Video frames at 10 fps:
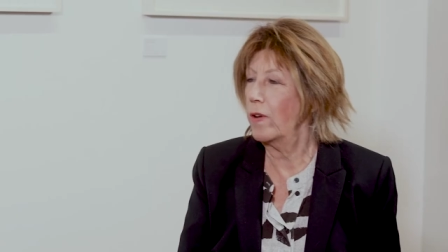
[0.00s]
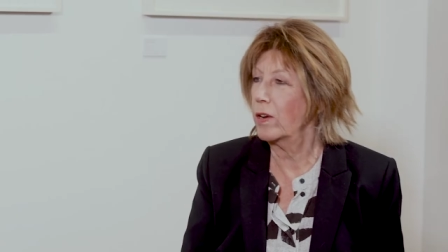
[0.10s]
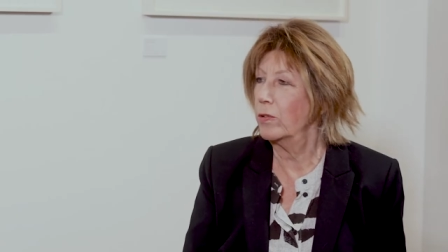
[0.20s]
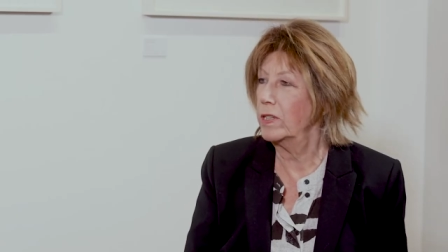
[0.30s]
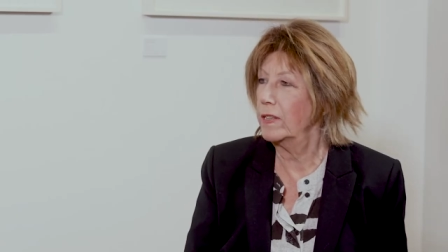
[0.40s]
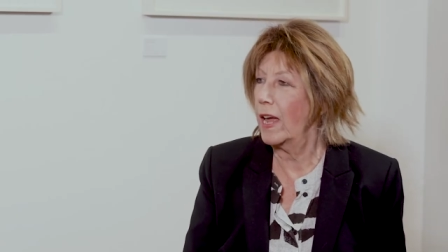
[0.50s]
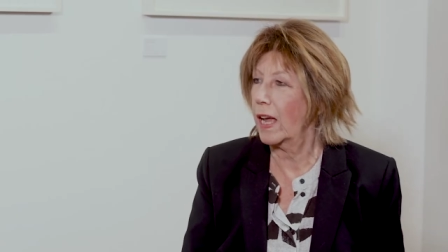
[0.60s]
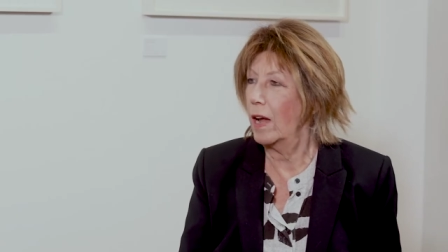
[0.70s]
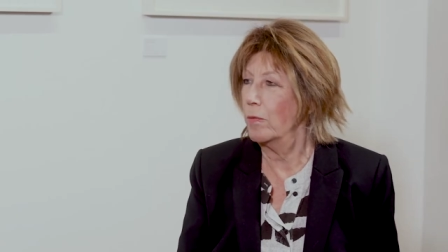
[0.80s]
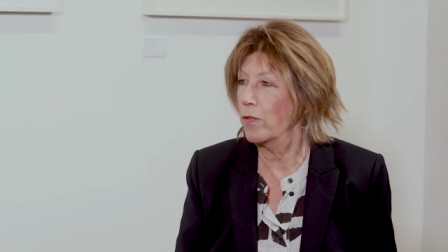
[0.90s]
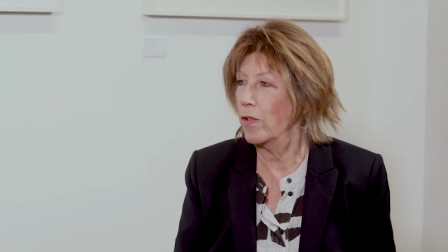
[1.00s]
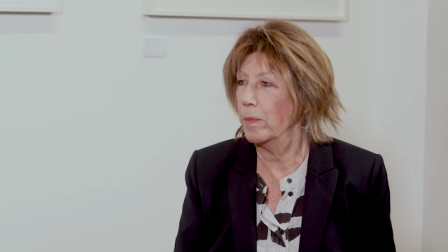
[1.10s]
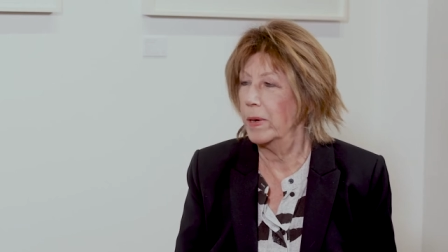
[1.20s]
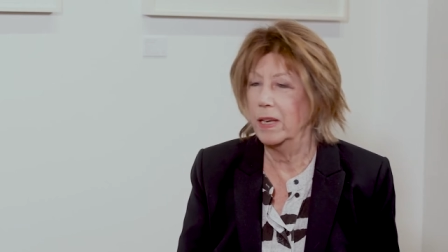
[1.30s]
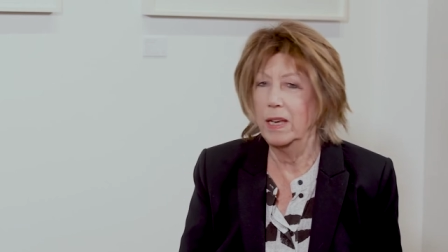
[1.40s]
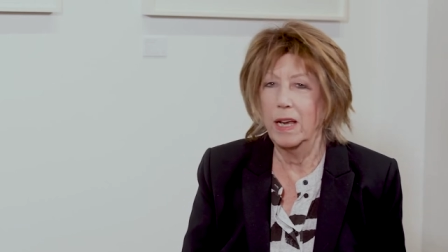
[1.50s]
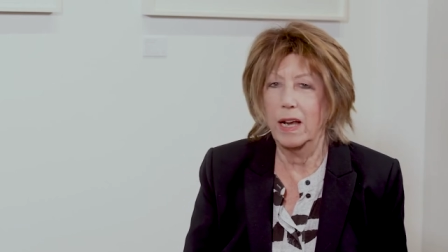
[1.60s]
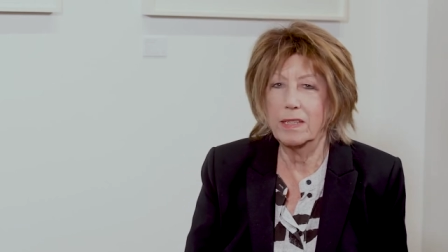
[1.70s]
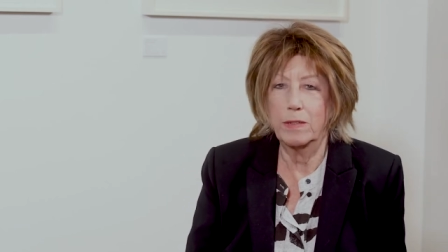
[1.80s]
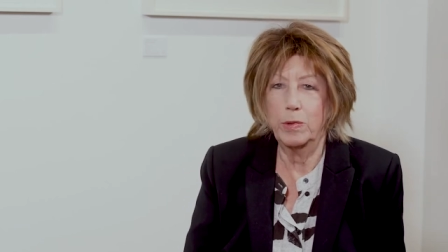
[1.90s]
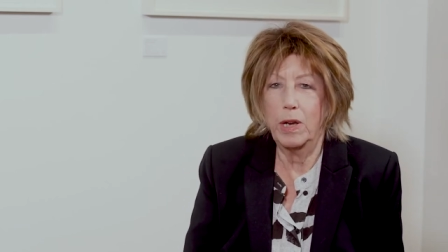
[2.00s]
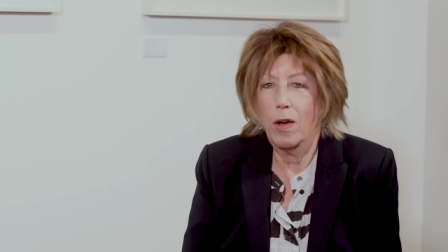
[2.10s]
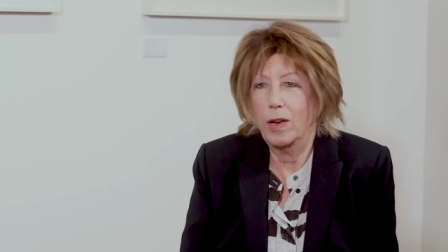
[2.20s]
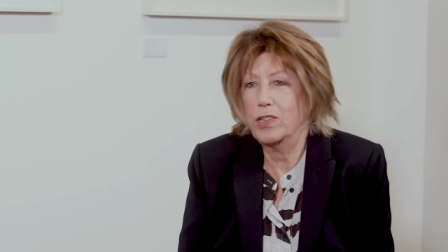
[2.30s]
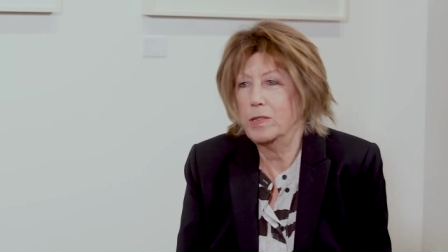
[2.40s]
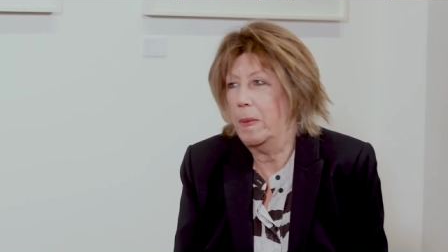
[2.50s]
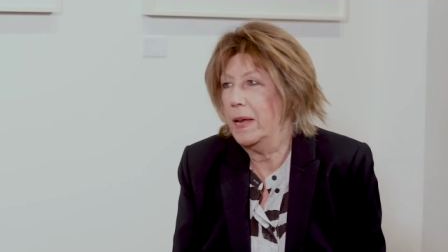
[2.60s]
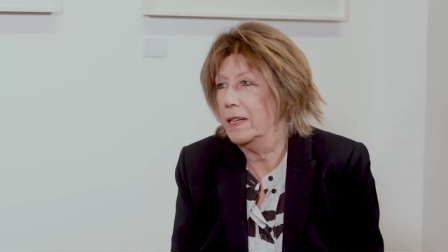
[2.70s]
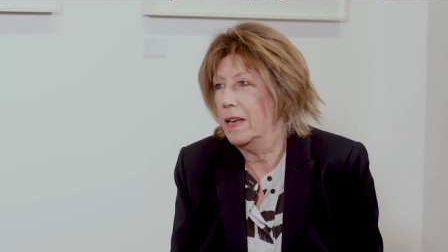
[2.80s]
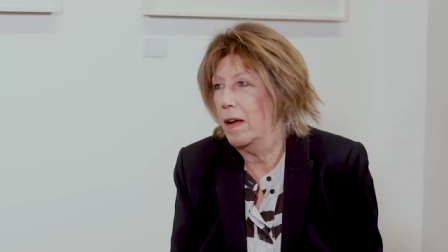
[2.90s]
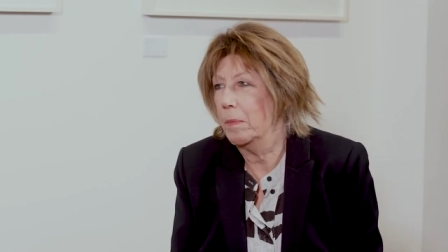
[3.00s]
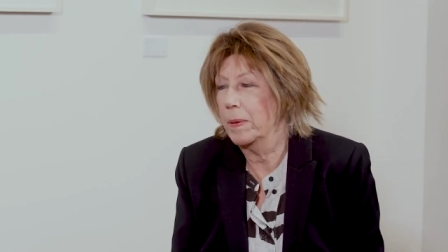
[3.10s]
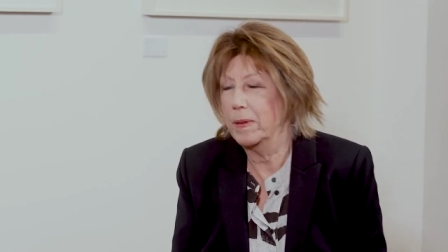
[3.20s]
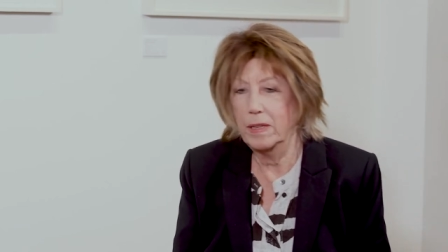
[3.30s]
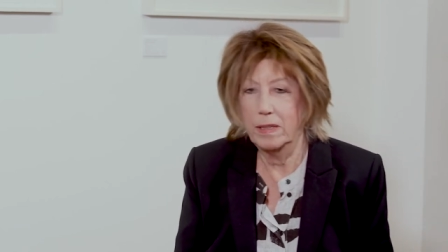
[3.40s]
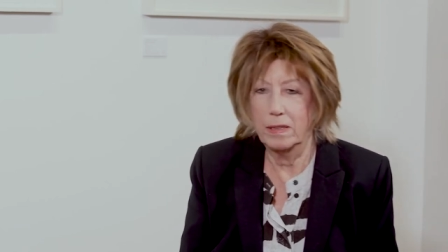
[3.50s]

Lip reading: record did that come from? And I said, well, no, I just made it up.